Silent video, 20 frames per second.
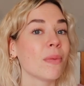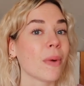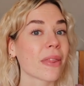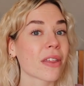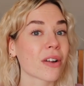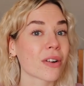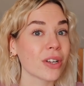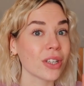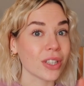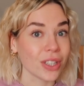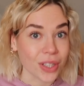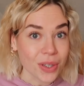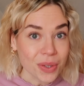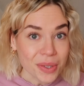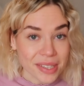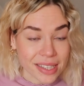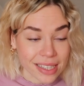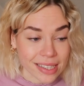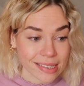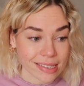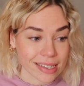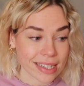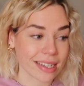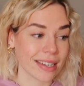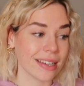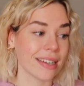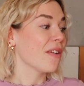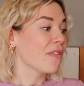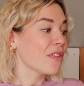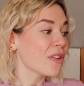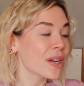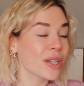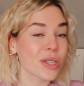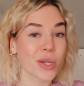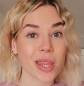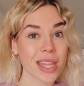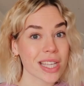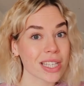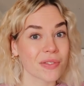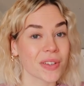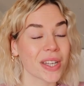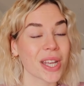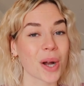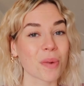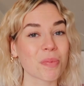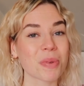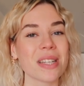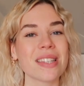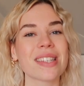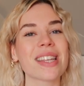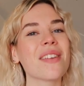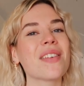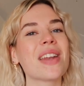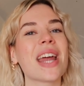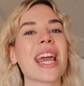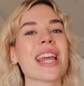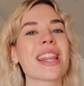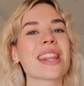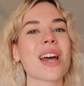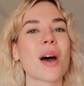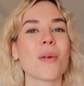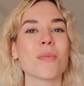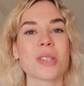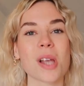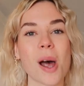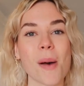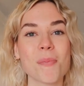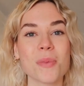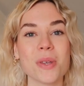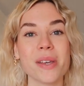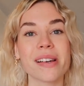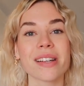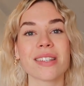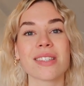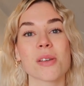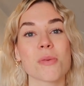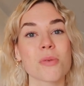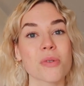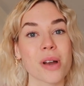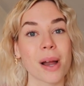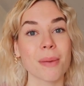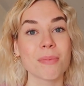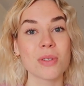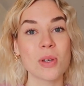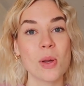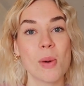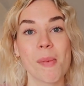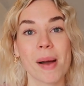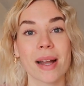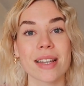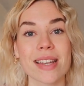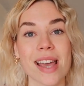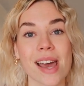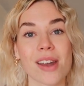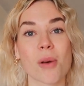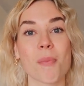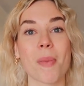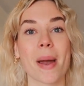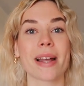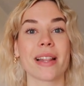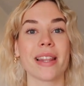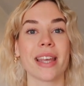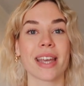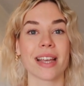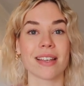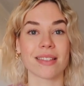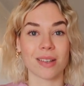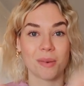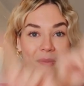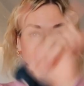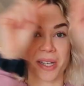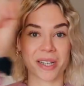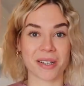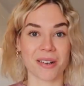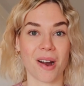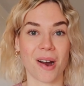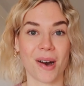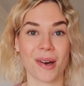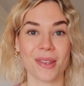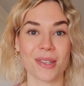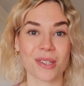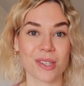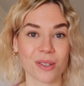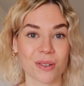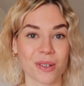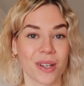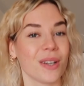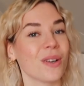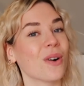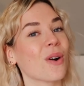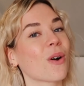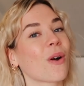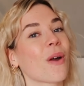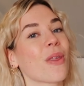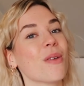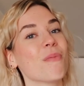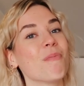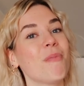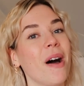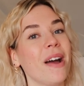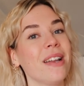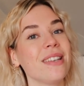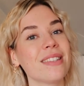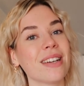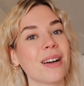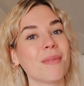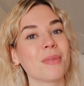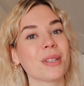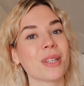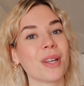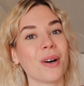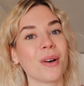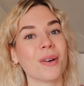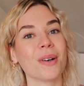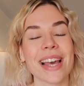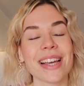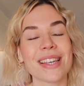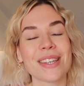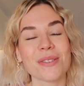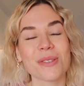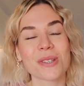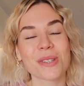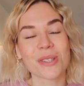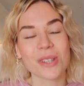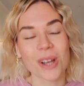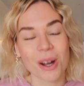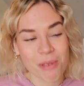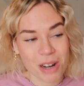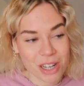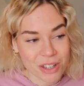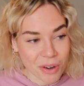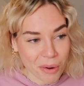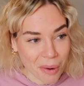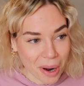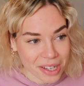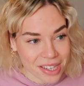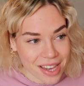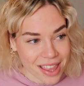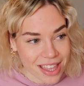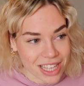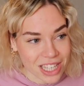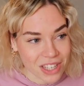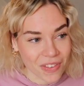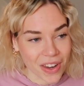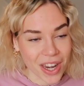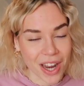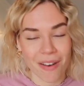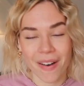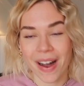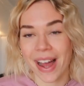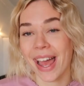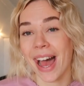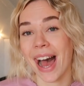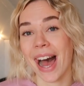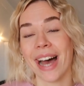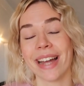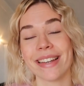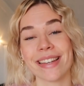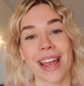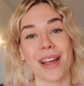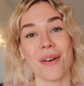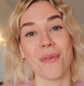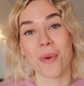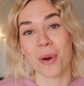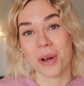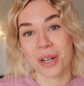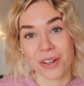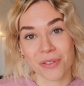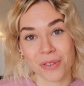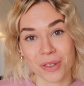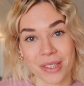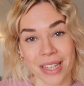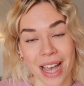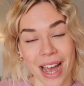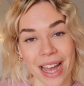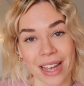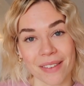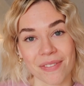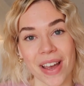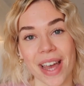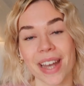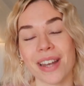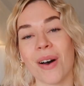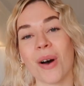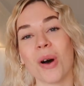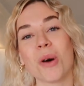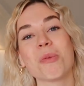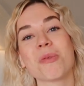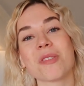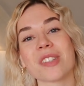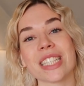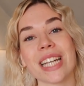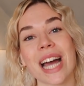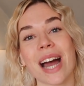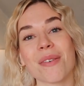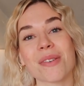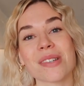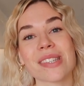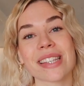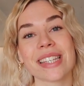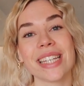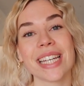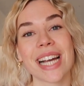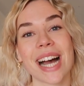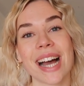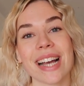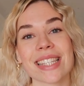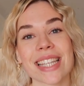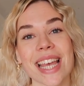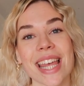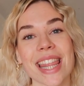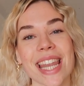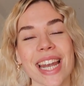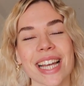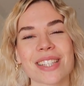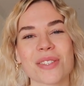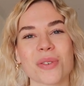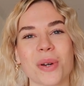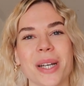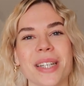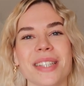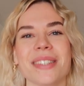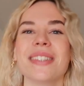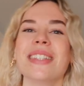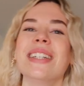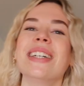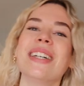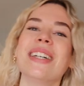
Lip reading: and whether you succeeded. If you enjoyed this video, please give it a thumbs up. You can subscribe to my channel by clicking somewhere on the screen or on the button down below. Thank you so much for watching this video. I had a wonderful time, and hopefully I will see you guys in the next one.